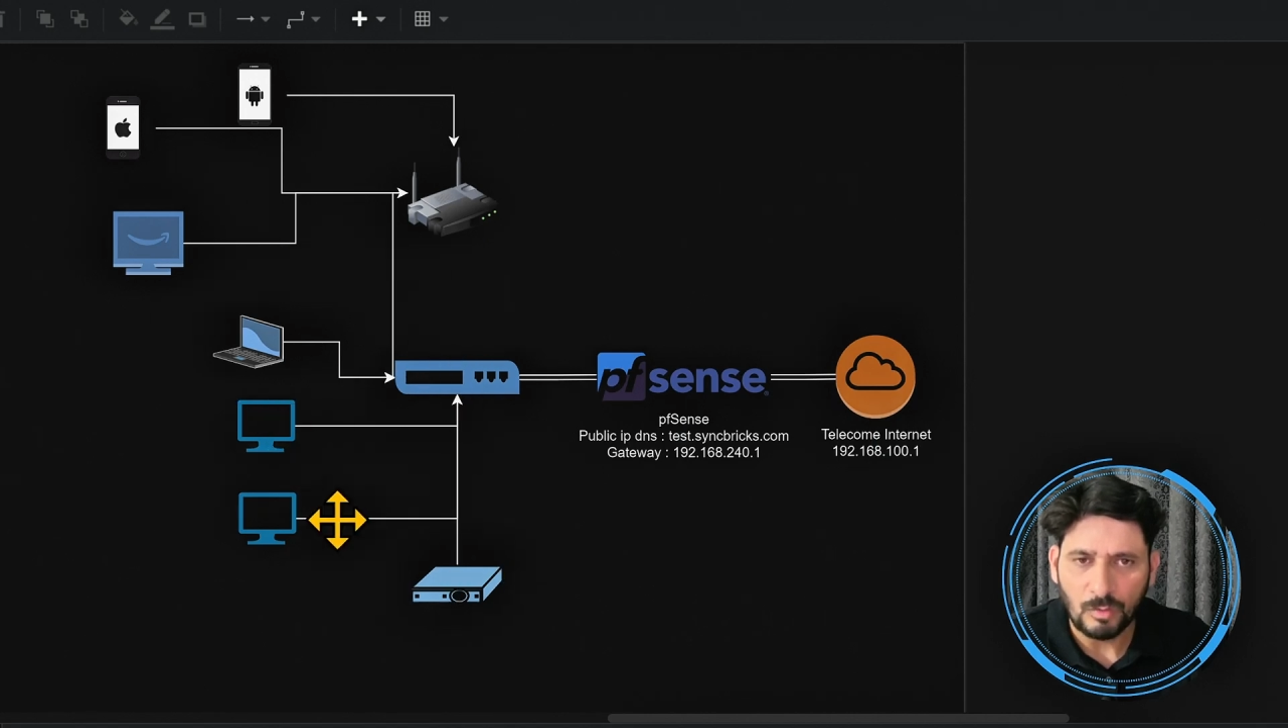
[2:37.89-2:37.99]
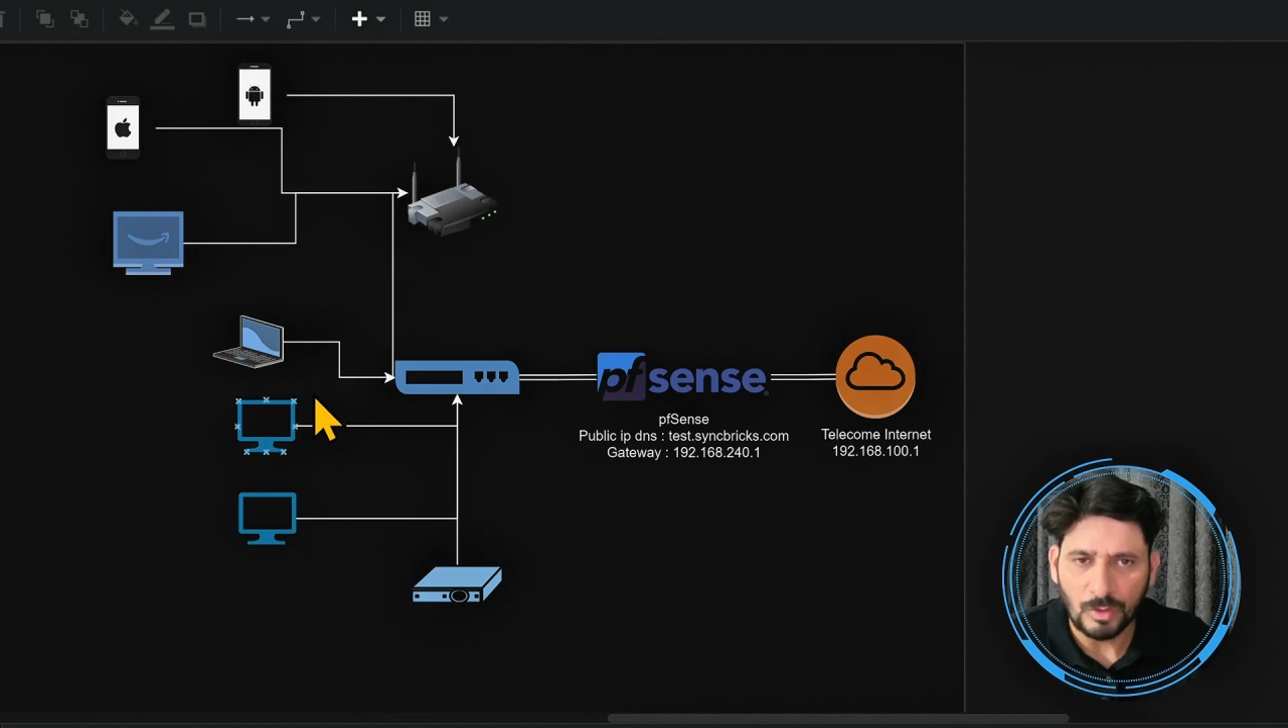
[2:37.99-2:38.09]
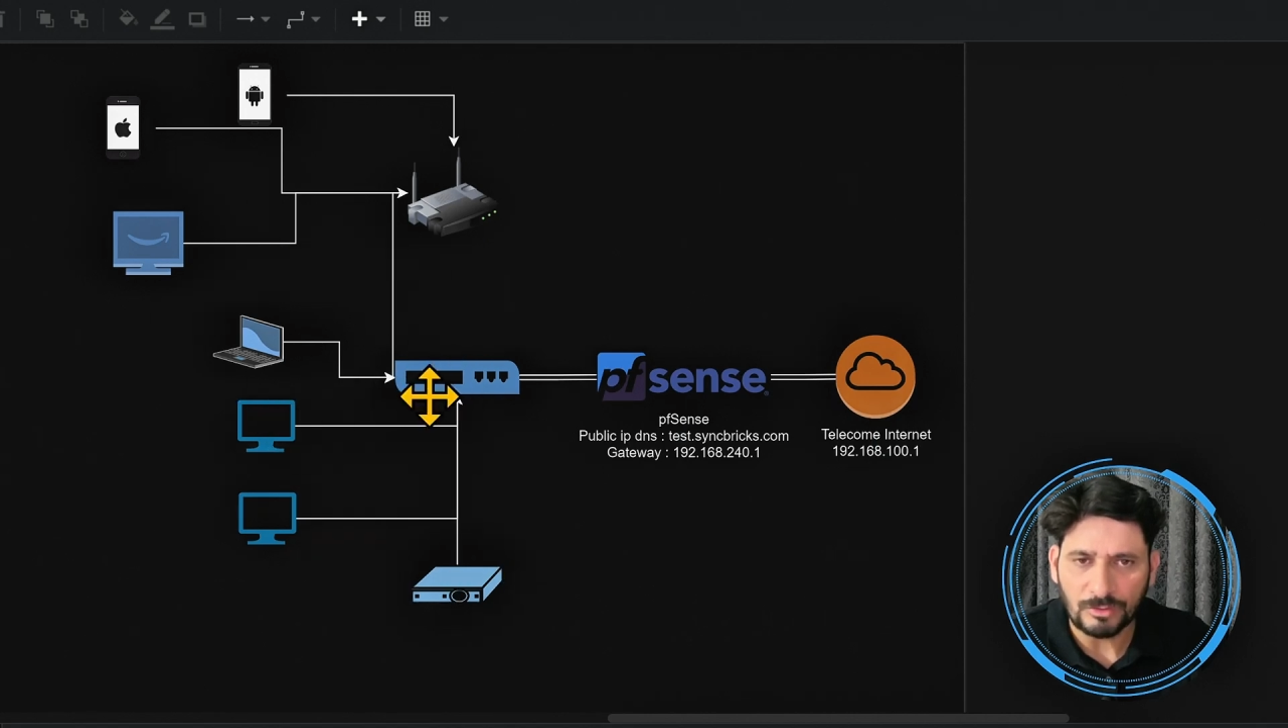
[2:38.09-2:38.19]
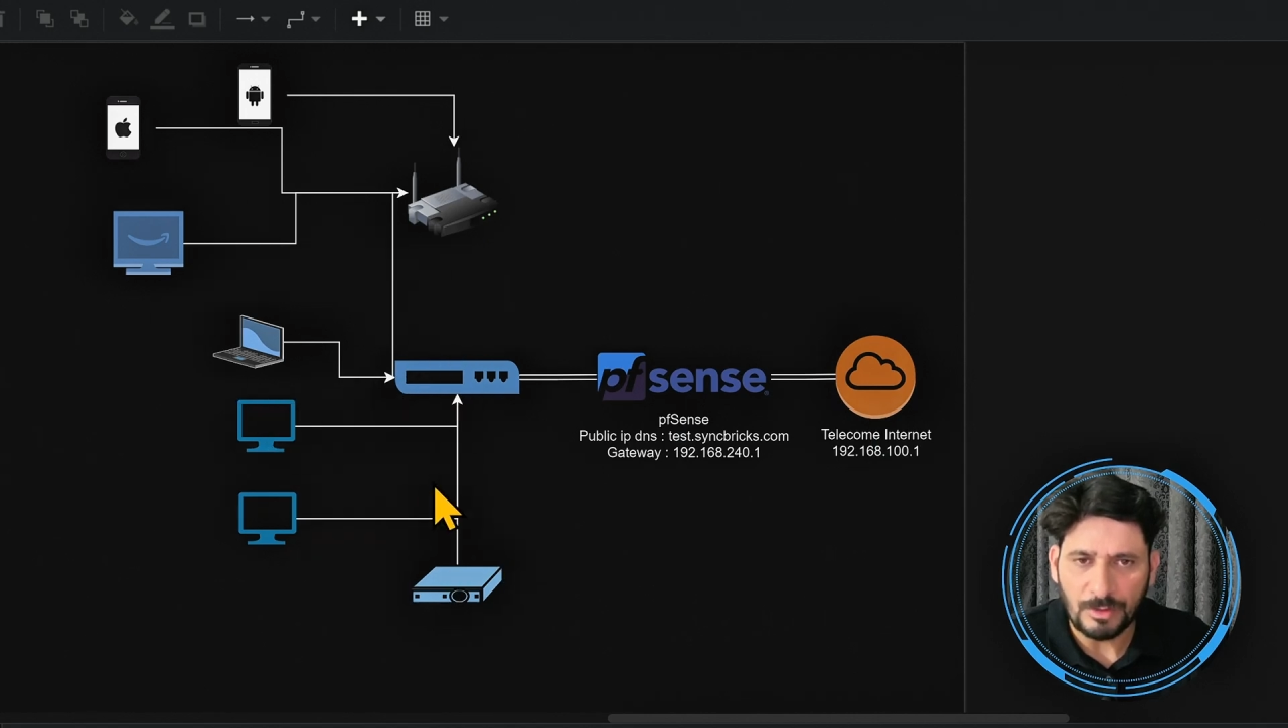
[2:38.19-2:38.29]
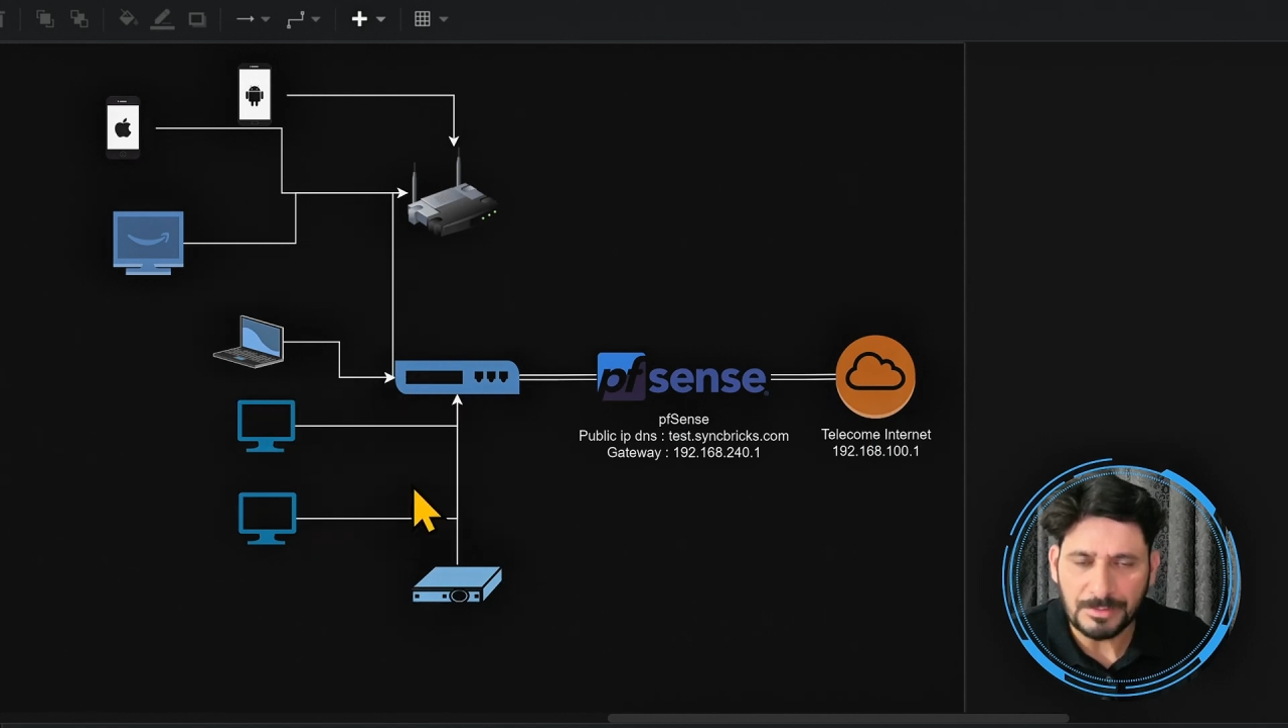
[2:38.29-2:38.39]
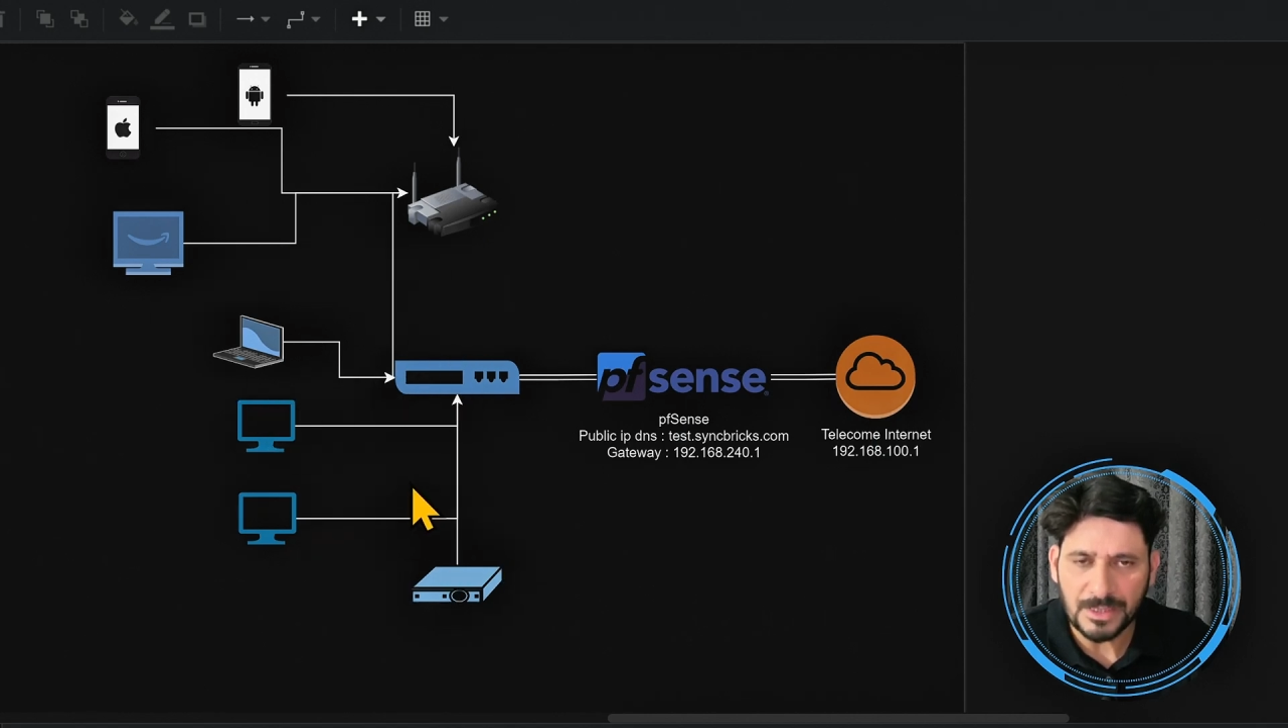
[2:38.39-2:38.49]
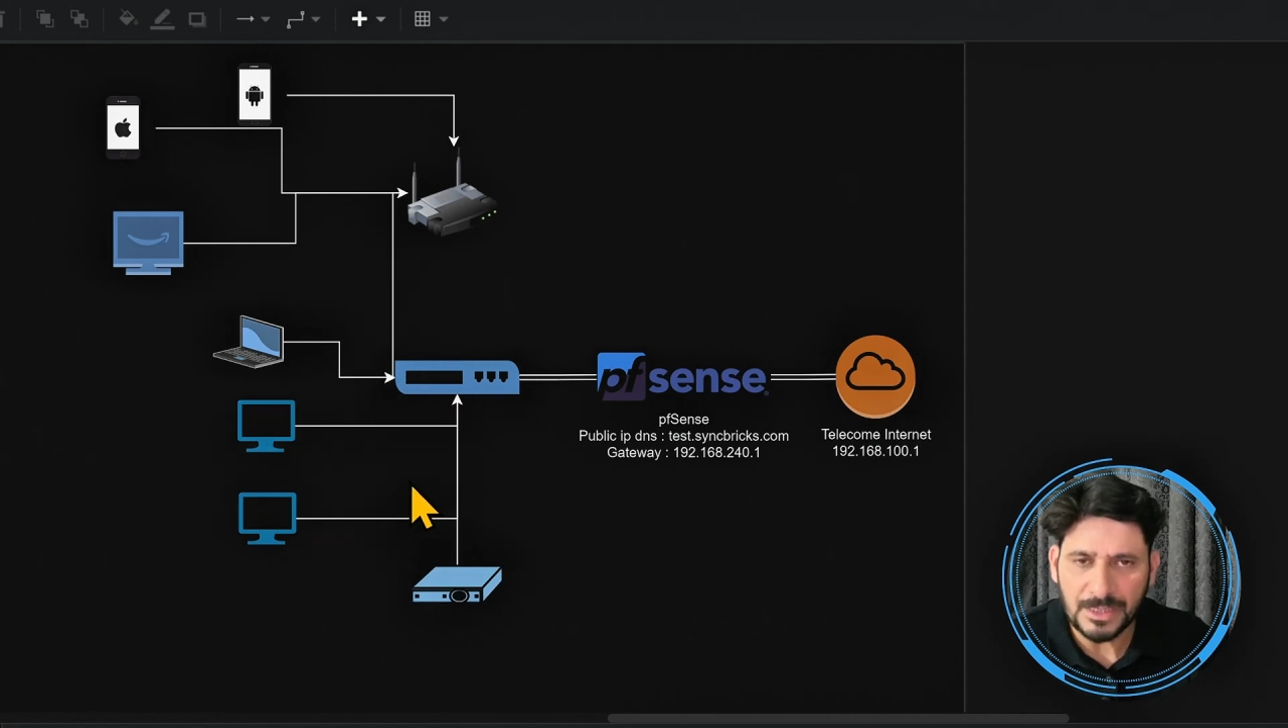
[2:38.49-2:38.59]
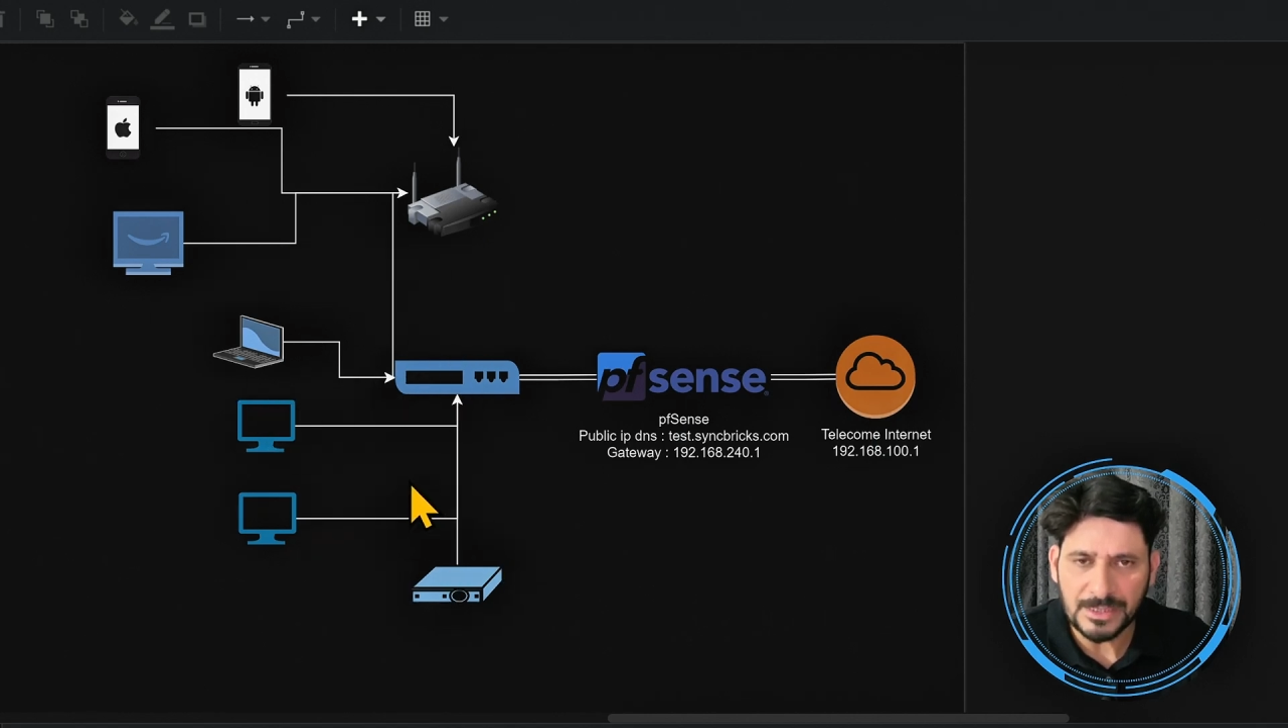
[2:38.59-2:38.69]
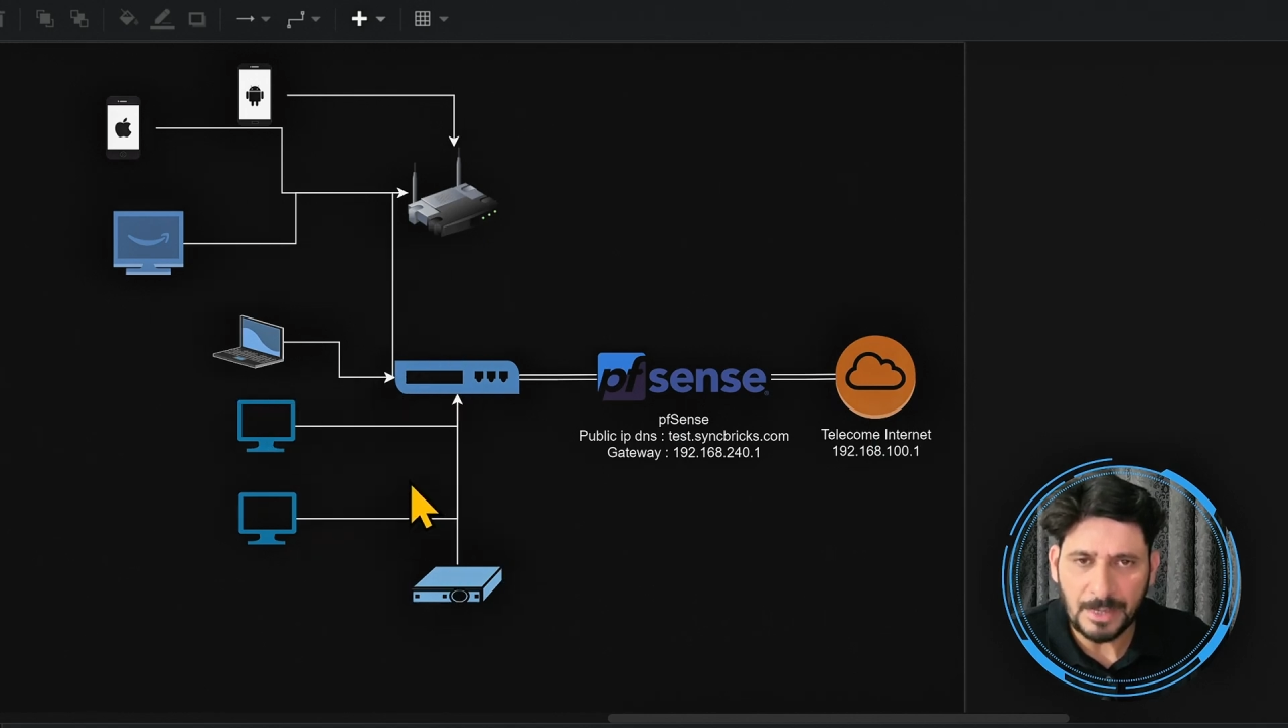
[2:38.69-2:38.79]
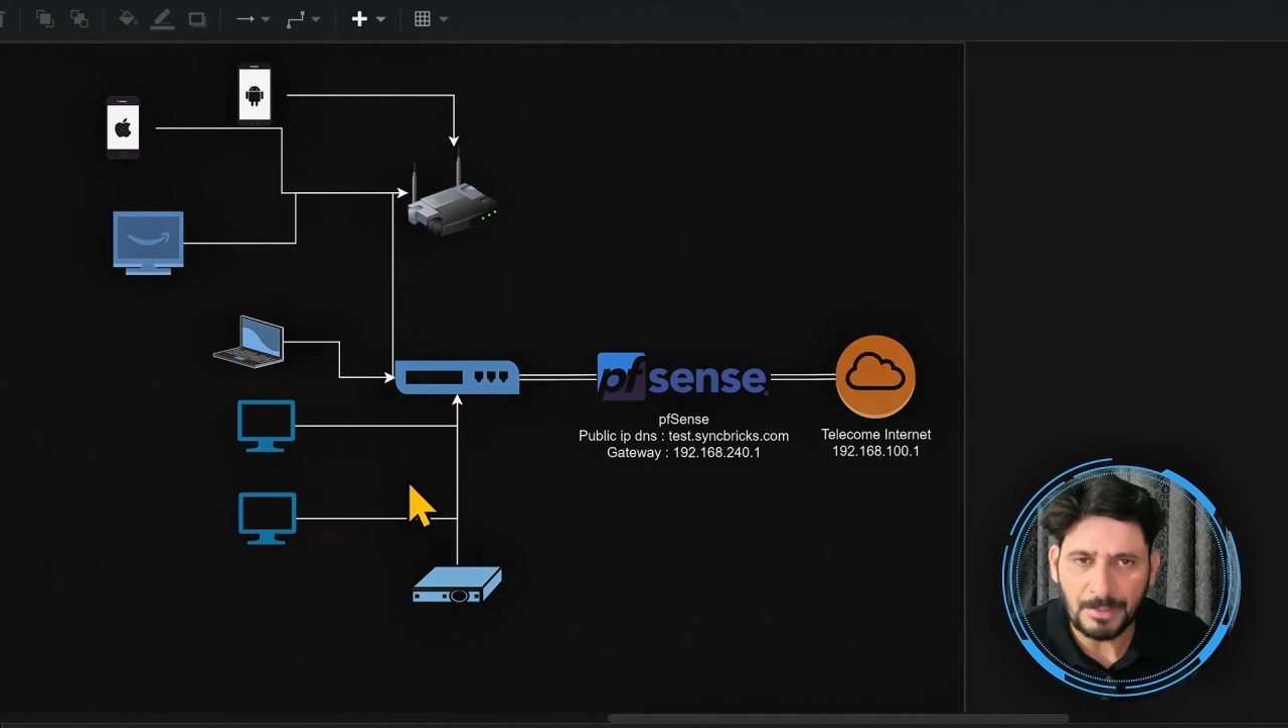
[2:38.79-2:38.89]
what
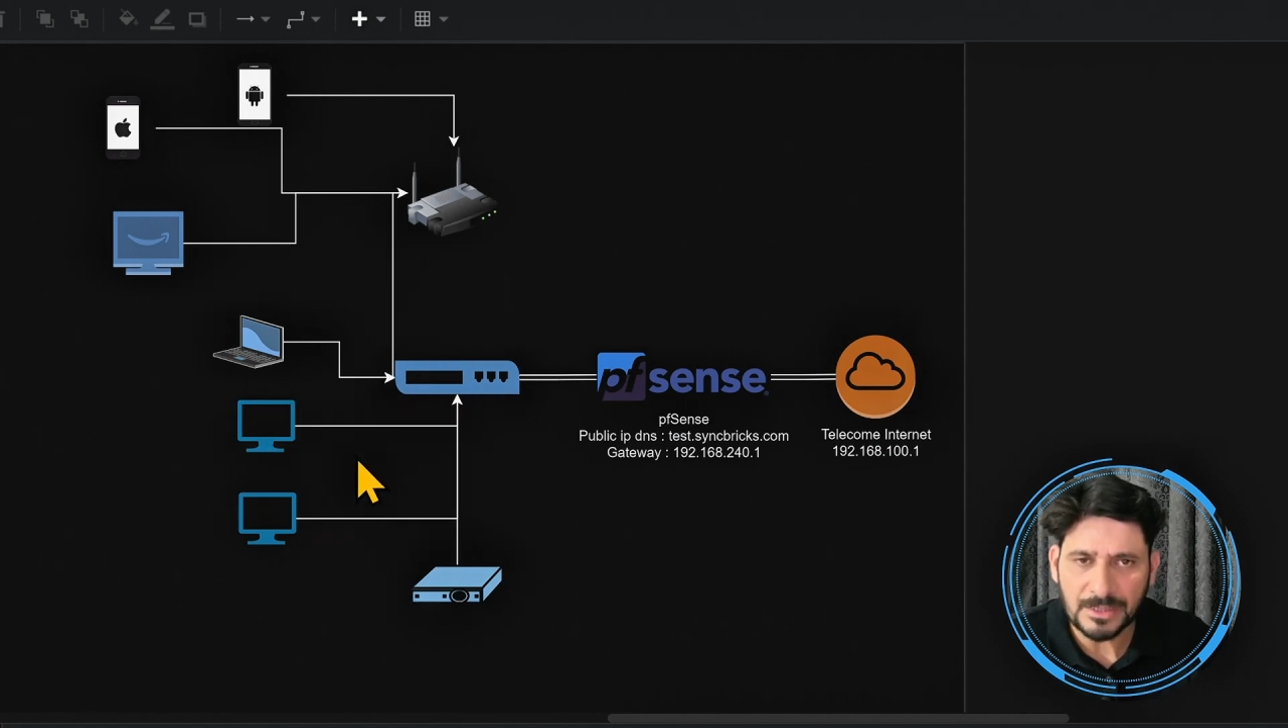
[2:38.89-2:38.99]
websites I'm